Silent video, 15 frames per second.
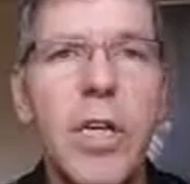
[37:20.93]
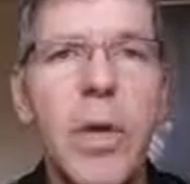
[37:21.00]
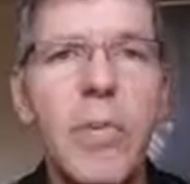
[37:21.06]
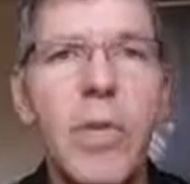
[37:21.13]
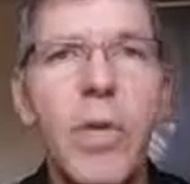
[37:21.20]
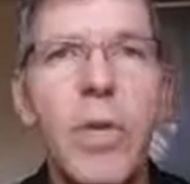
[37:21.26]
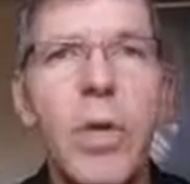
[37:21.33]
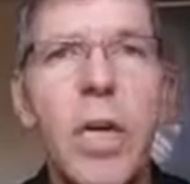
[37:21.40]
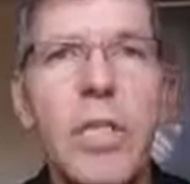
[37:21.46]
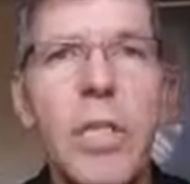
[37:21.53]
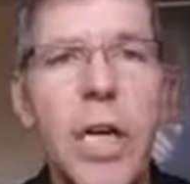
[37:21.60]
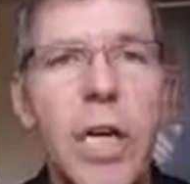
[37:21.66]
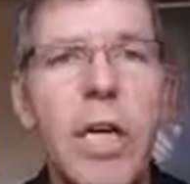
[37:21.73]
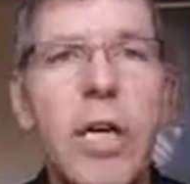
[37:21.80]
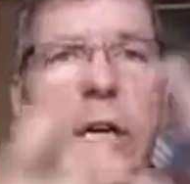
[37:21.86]
Kamrul
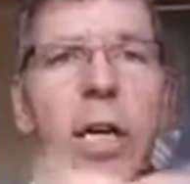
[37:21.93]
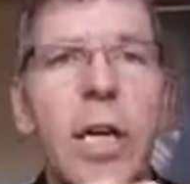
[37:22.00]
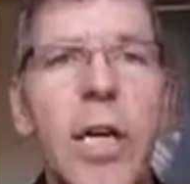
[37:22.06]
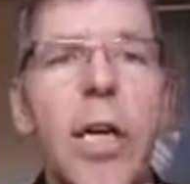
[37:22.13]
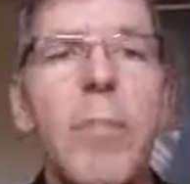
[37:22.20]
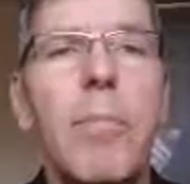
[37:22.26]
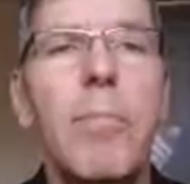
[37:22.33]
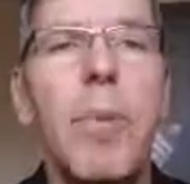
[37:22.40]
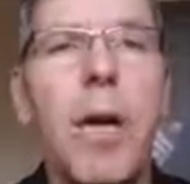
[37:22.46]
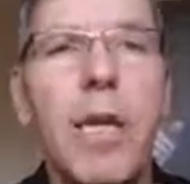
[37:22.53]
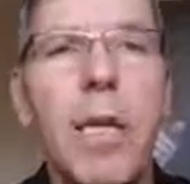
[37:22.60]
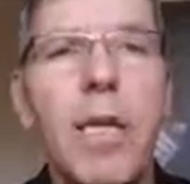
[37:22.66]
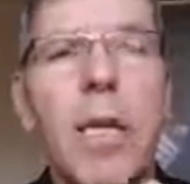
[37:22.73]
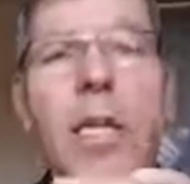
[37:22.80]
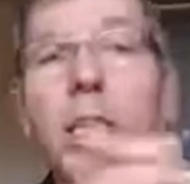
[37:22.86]
Hassan in
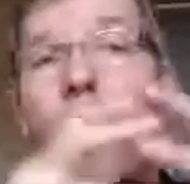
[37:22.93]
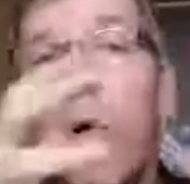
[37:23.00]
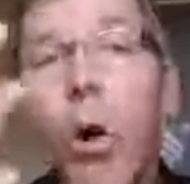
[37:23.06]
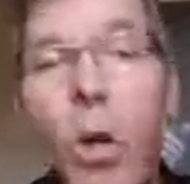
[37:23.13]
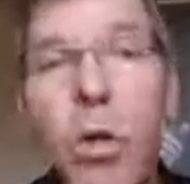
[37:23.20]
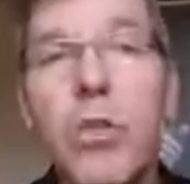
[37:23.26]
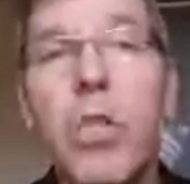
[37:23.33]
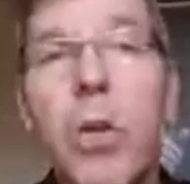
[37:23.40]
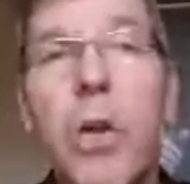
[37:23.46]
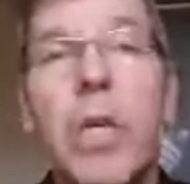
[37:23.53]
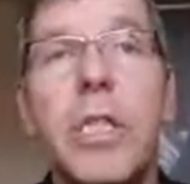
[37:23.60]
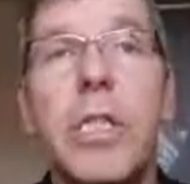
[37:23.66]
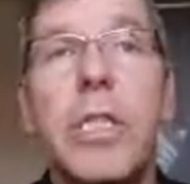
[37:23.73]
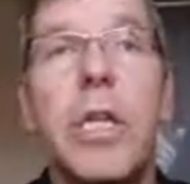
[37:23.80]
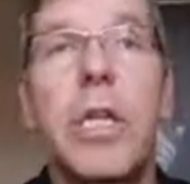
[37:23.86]
Bangladesh, who also
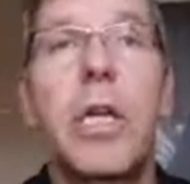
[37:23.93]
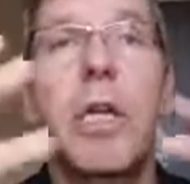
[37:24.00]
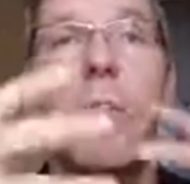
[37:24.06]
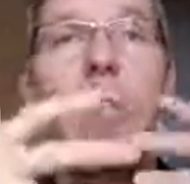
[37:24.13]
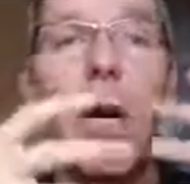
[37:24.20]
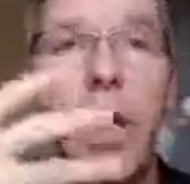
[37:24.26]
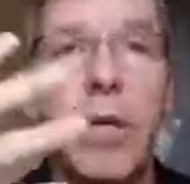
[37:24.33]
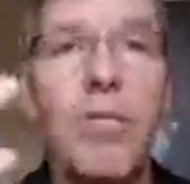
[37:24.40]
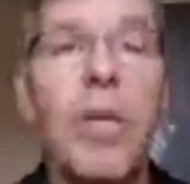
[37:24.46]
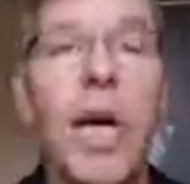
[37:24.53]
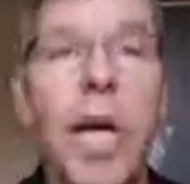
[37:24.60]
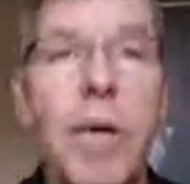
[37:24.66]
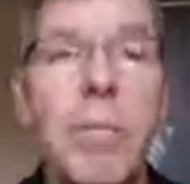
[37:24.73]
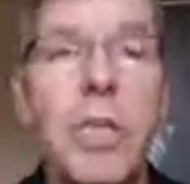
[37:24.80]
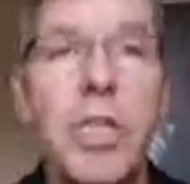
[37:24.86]
is part of the
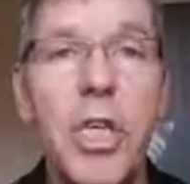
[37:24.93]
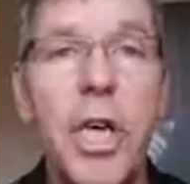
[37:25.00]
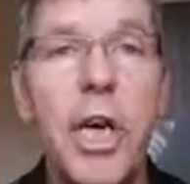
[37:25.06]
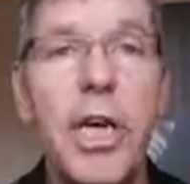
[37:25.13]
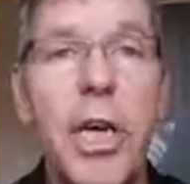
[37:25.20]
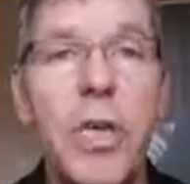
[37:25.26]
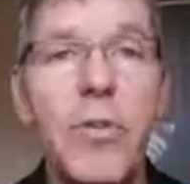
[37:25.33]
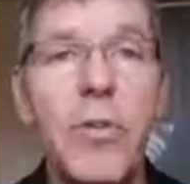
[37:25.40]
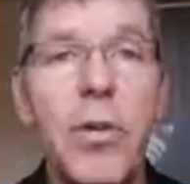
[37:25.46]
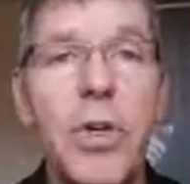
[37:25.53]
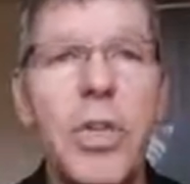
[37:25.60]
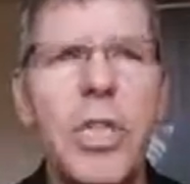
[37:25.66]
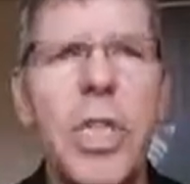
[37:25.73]
IBGR network.